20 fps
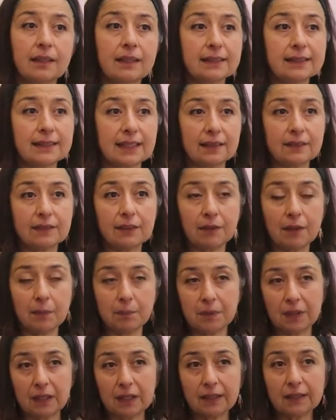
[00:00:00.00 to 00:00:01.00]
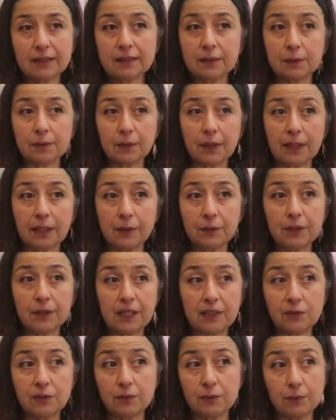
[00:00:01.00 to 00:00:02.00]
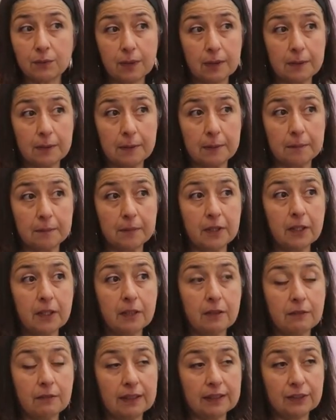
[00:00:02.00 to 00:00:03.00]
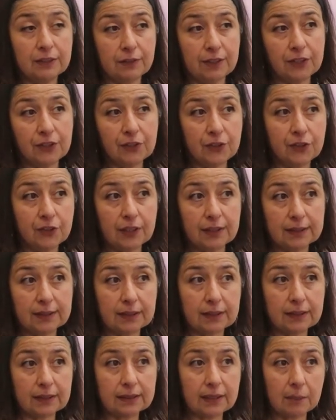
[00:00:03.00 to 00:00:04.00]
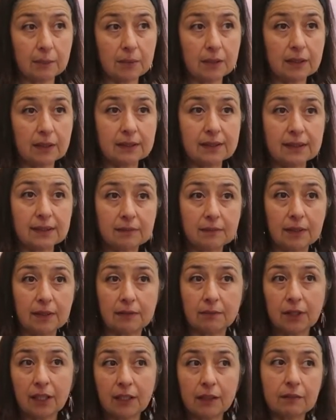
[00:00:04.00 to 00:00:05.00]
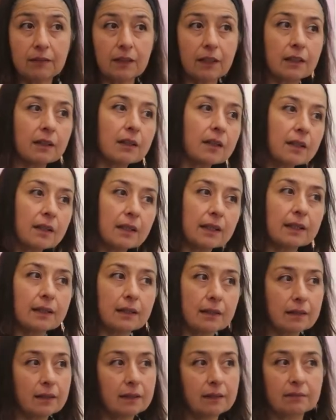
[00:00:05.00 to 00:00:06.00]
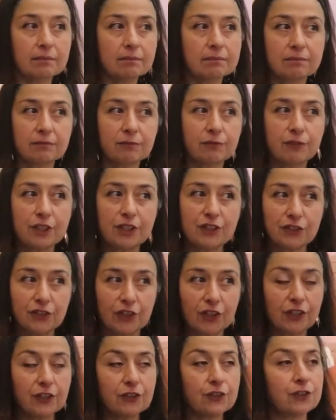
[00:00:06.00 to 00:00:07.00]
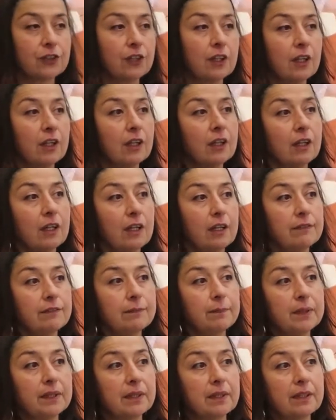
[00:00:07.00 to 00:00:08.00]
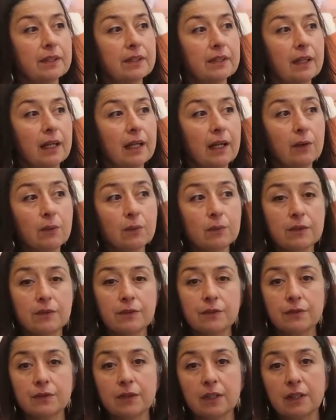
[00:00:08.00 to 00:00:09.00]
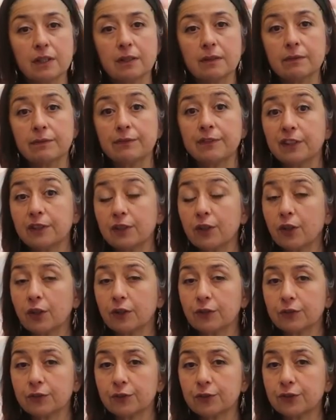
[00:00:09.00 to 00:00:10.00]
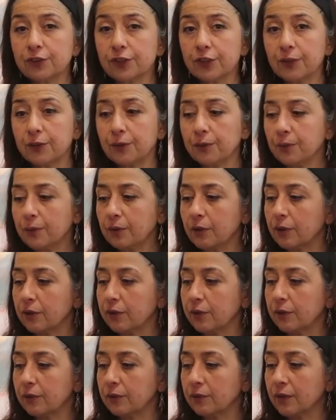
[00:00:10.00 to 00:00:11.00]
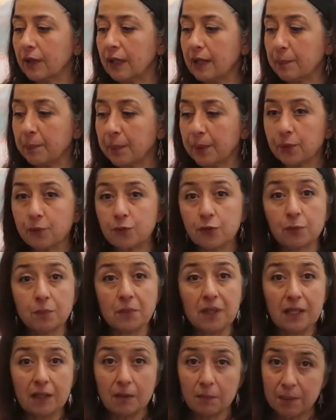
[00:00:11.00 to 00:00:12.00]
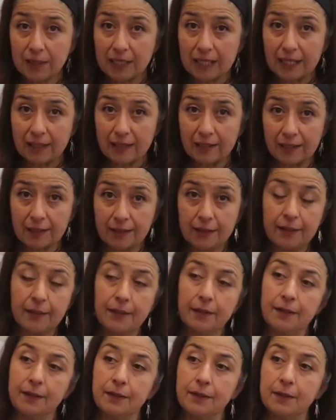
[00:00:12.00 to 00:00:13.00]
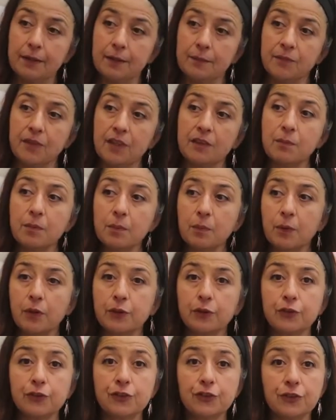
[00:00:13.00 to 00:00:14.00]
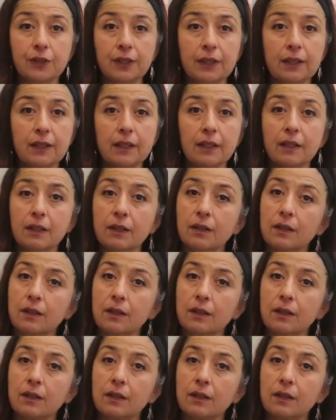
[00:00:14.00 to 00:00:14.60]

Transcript: the center up there. So I know they do restoration things in the summer and kind of like research. I've been out with Phil Colarusso on their boats from the EPA. They've been monitoring